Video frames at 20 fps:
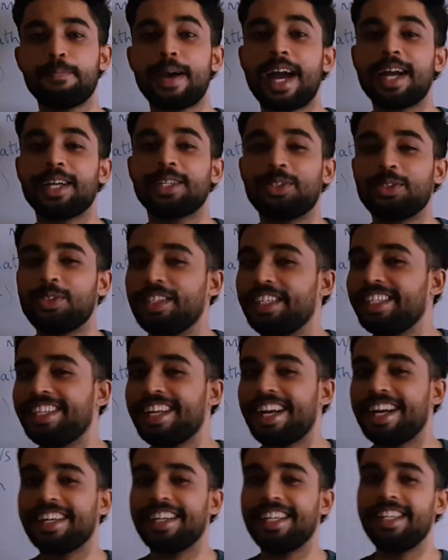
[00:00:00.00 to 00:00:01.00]
back to
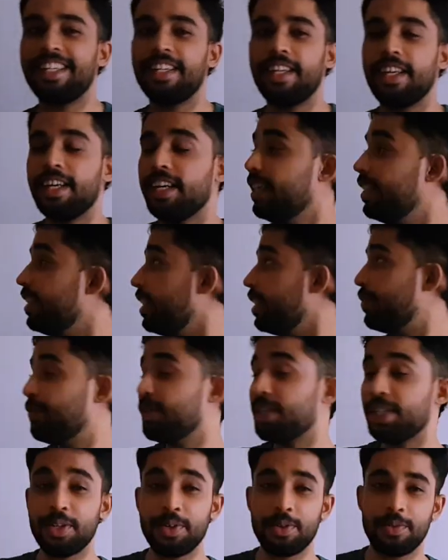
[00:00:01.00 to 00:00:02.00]
Detangle. In this
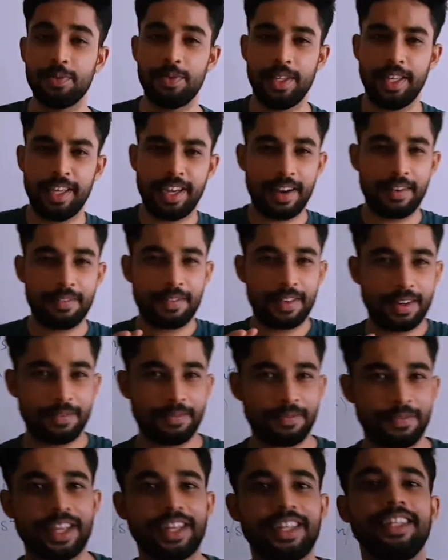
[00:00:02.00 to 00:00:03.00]
video, we have a
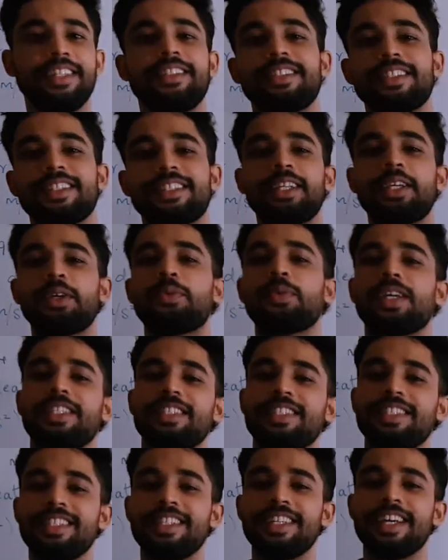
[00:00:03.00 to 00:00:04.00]
very interesting
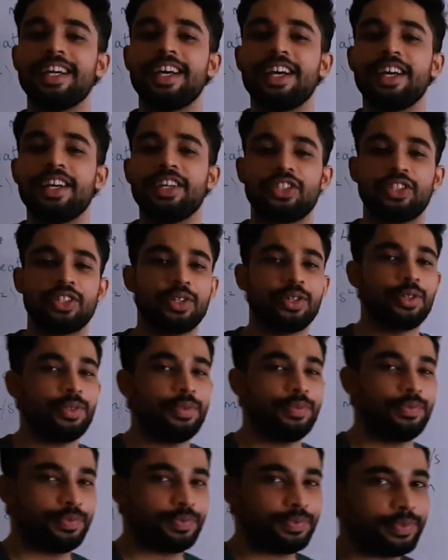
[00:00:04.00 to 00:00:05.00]
question.
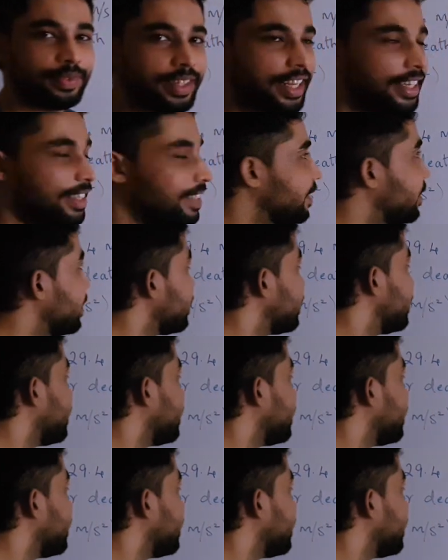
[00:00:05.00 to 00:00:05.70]
So let's just